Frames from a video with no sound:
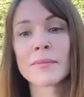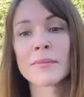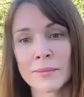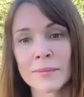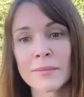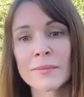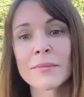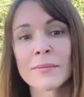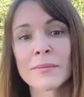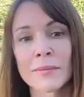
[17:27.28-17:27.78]

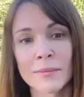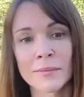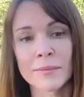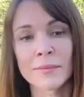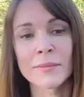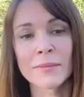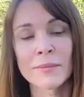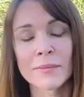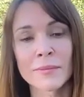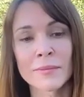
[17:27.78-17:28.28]

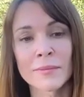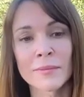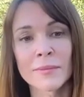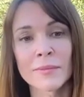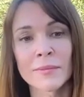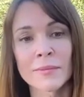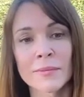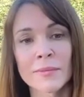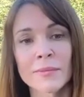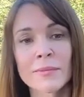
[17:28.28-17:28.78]

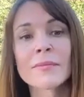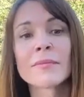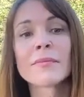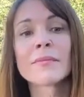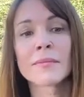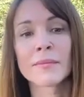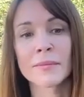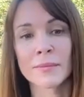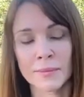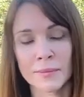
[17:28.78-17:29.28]

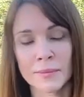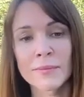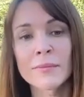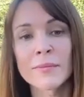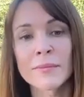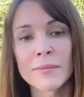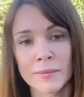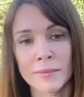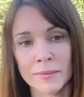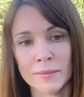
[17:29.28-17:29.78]

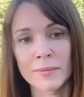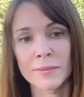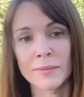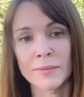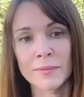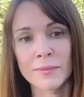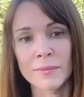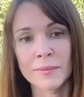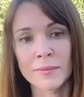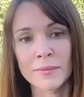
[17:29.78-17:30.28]

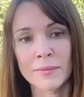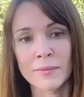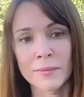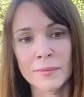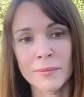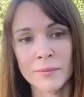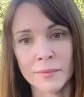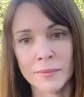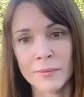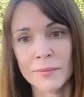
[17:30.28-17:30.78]

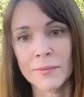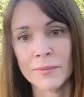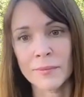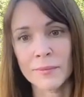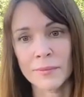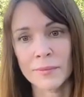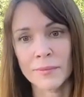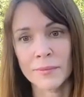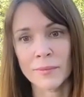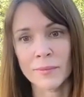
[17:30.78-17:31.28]

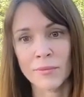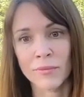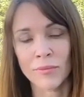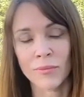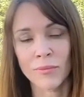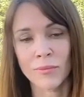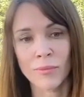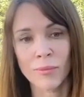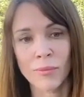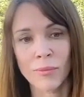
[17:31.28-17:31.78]

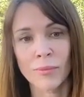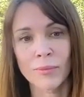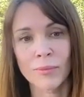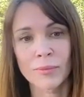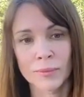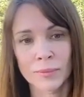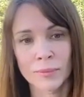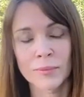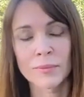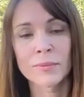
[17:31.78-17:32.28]

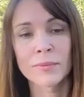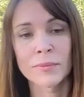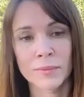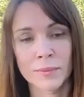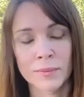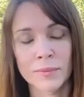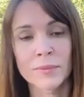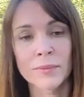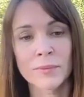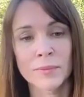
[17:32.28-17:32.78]

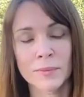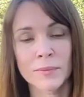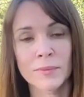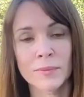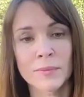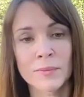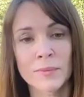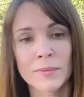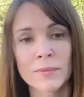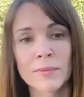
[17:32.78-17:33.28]

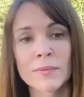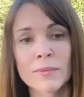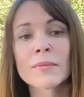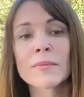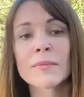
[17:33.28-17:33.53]
[no speech]